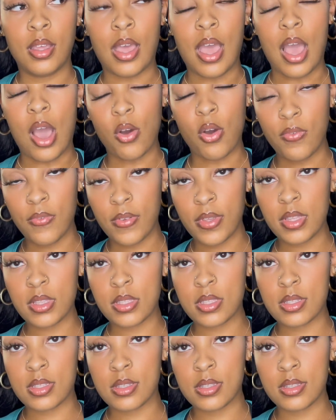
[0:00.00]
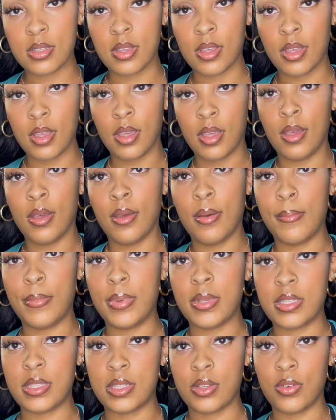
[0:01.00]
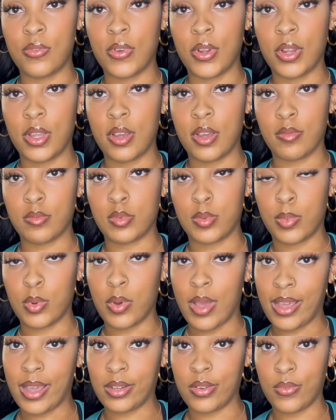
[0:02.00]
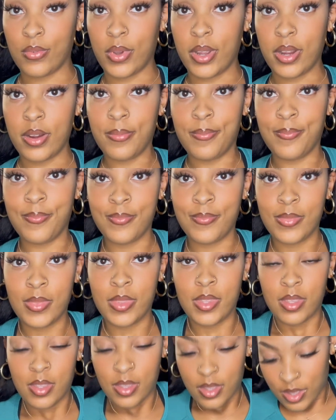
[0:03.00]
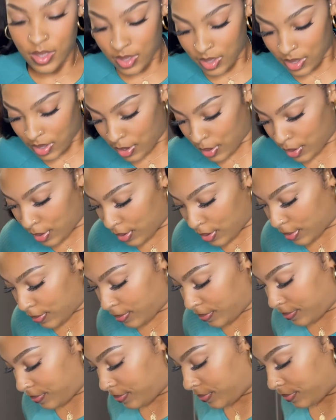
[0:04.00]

outfit, but still very comfortable activewear. Let